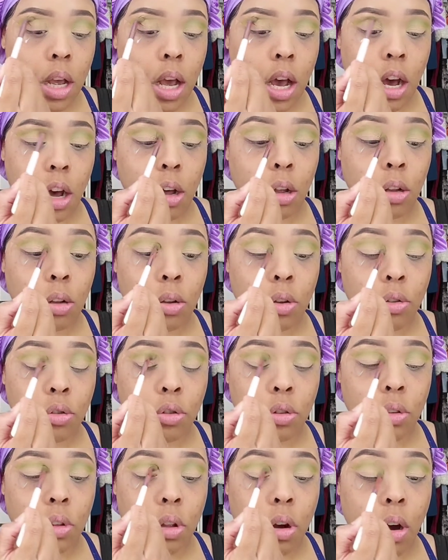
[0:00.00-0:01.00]
I'll
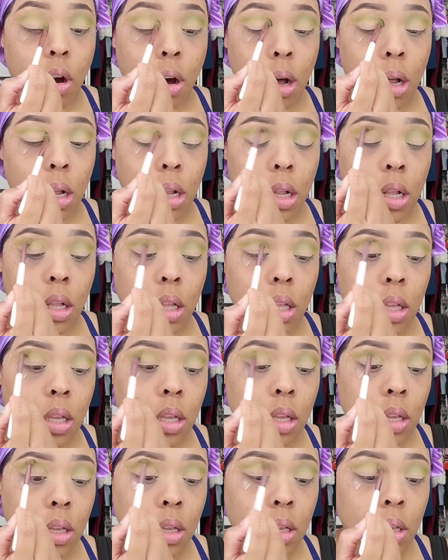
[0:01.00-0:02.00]
do the haul
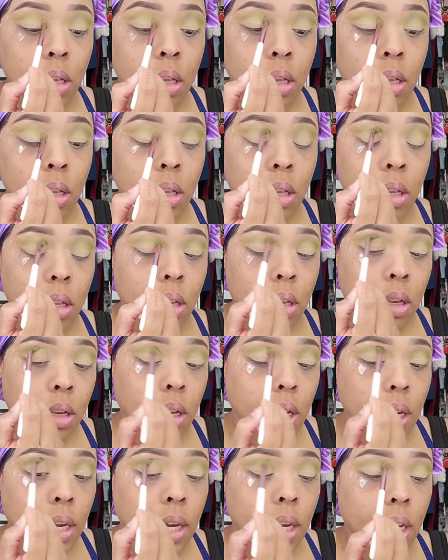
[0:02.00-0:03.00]

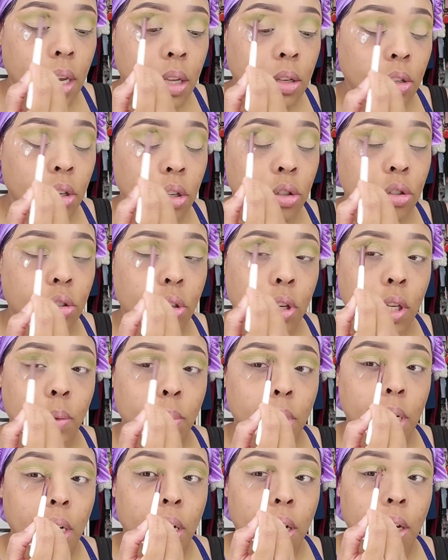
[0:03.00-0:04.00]
and show you
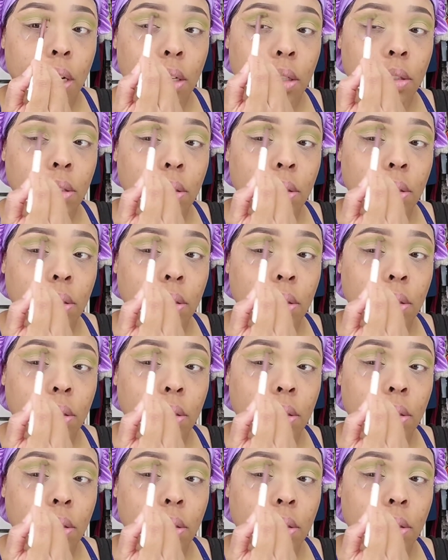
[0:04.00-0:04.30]
what I got.